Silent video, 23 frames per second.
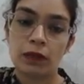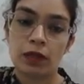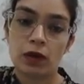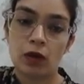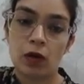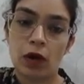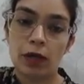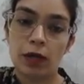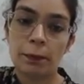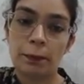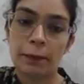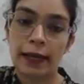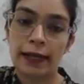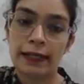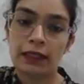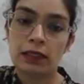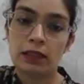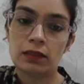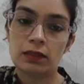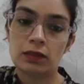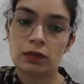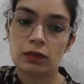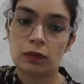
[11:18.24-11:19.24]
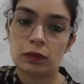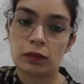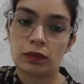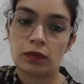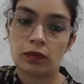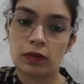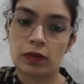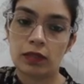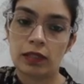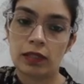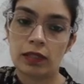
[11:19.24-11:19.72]
or minus 2.
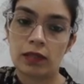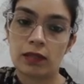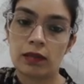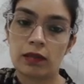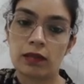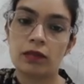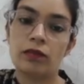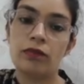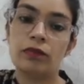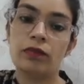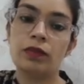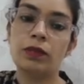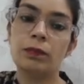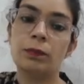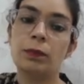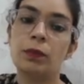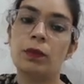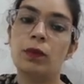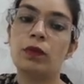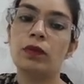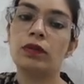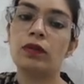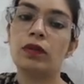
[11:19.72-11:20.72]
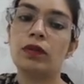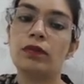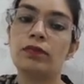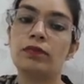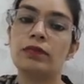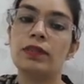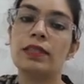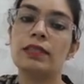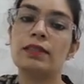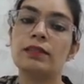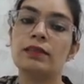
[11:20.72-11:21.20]
With both
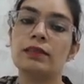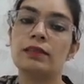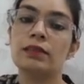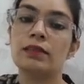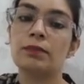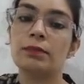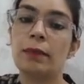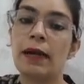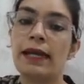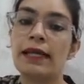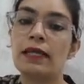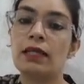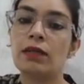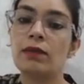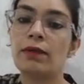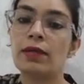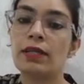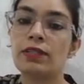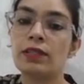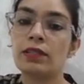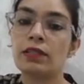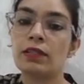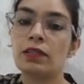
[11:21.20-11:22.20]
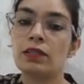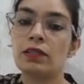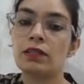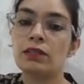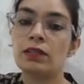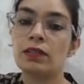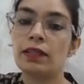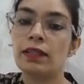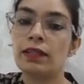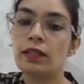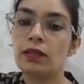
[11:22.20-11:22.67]
of these, my equation
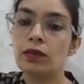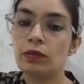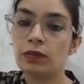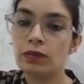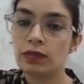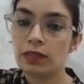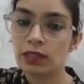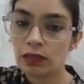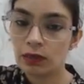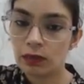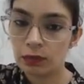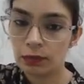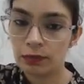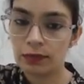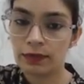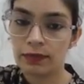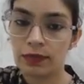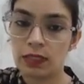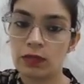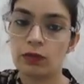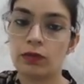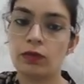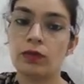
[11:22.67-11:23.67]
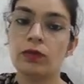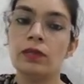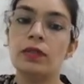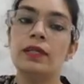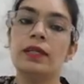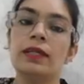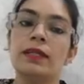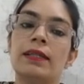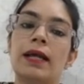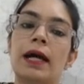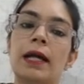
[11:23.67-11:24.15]
is reducing to 0.
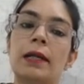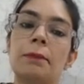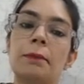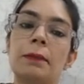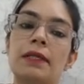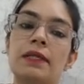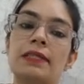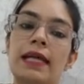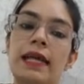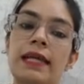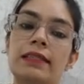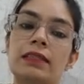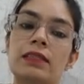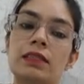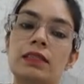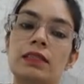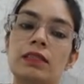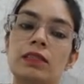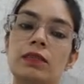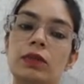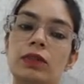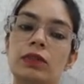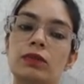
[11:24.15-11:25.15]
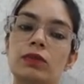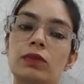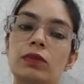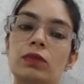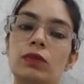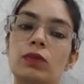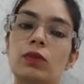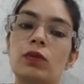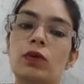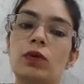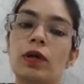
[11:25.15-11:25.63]
That means x is equals
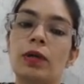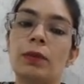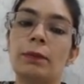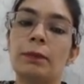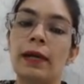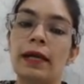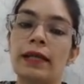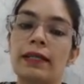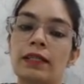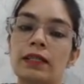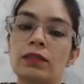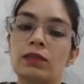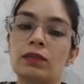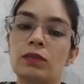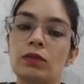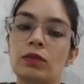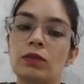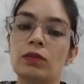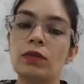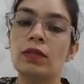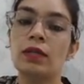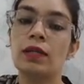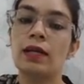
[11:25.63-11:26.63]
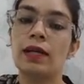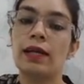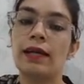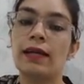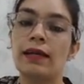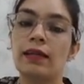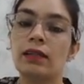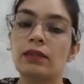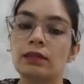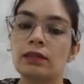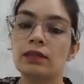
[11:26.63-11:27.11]
to 2 or minus 2
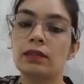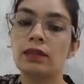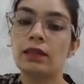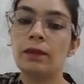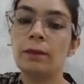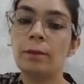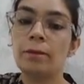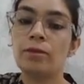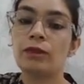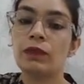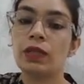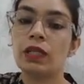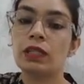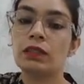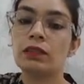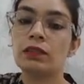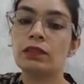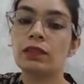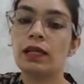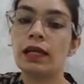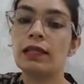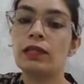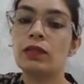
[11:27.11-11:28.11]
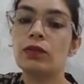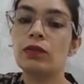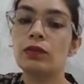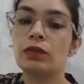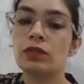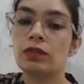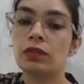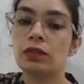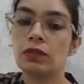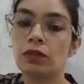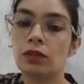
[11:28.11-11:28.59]
is the
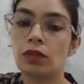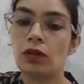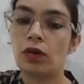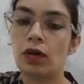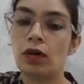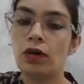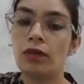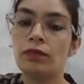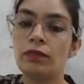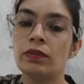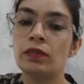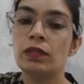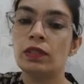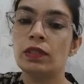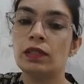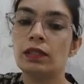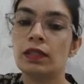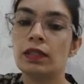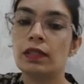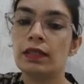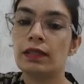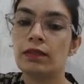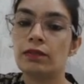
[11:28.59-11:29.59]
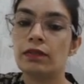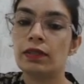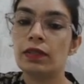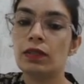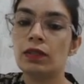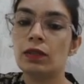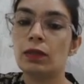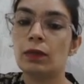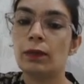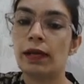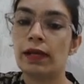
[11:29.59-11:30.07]
solution of the
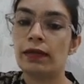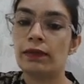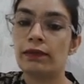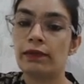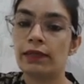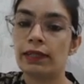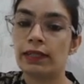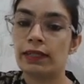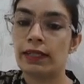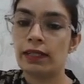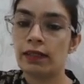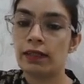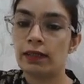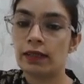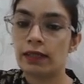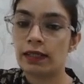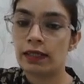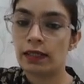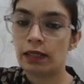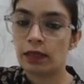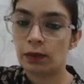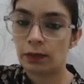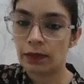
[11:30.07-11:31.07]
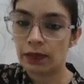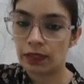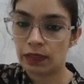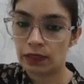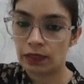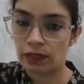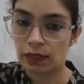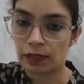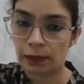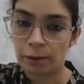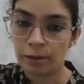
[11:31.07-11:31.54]
given quadratic
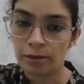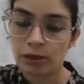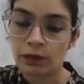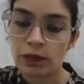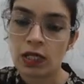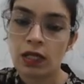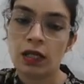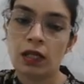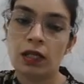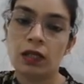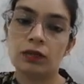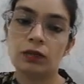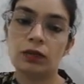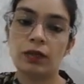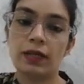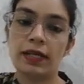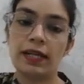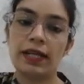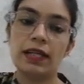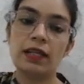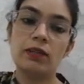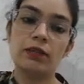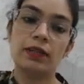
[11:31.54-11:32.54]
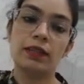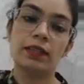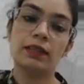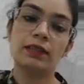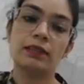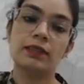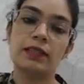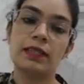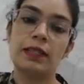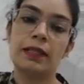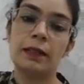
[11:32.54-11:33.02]
equation. So here you
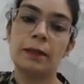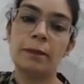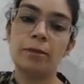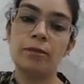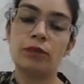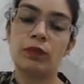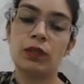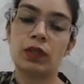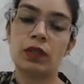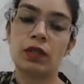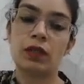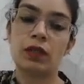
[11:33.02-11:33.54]
can see,